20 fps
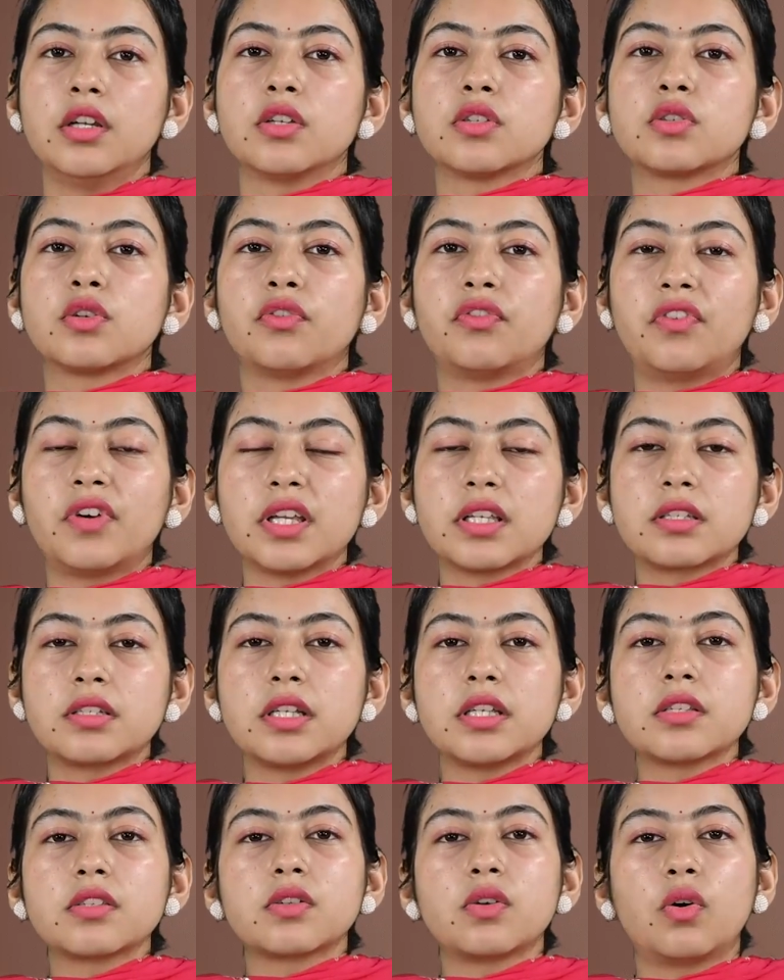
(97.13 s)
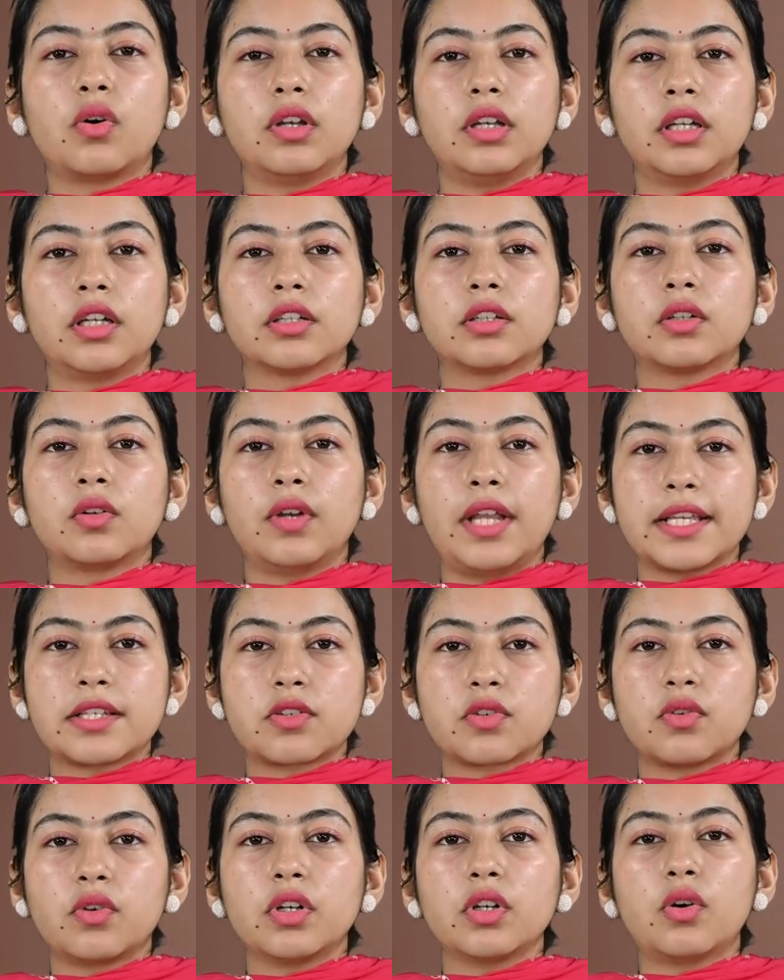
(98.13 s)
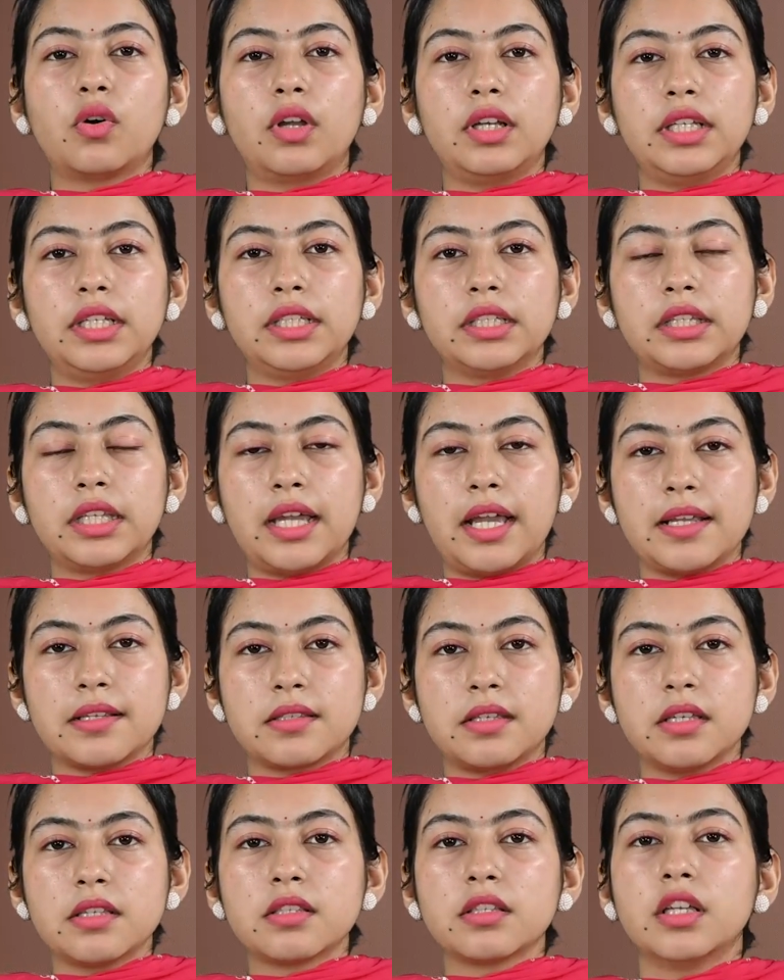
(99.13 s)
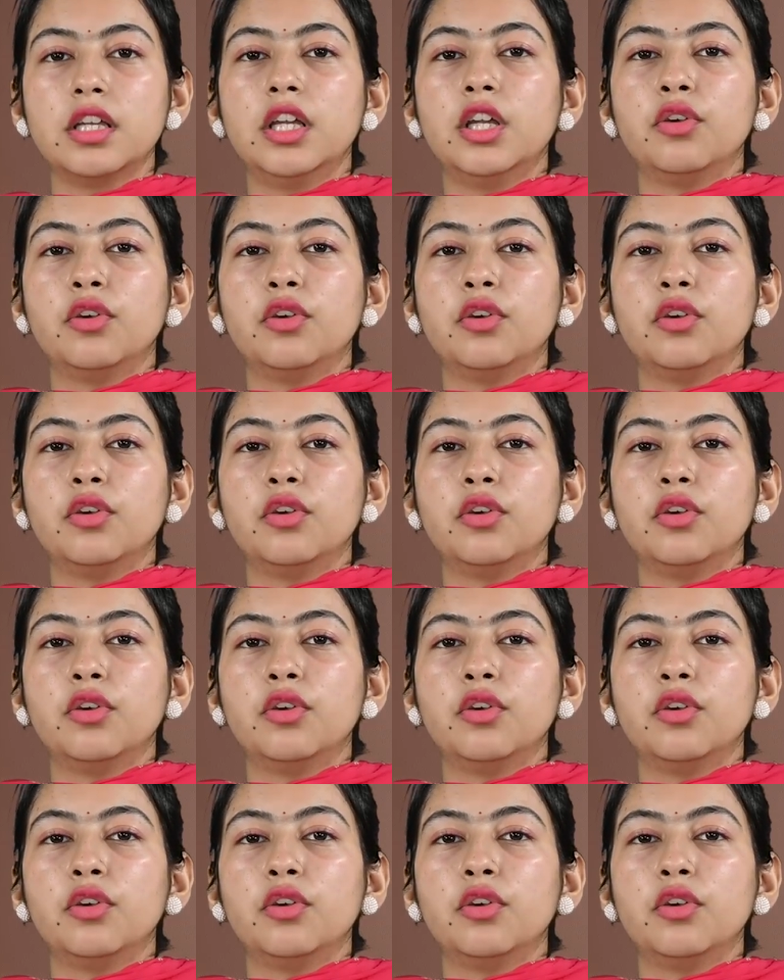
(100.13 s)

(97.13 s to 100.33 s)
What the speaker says: So first is cholesterol cholelithiasis,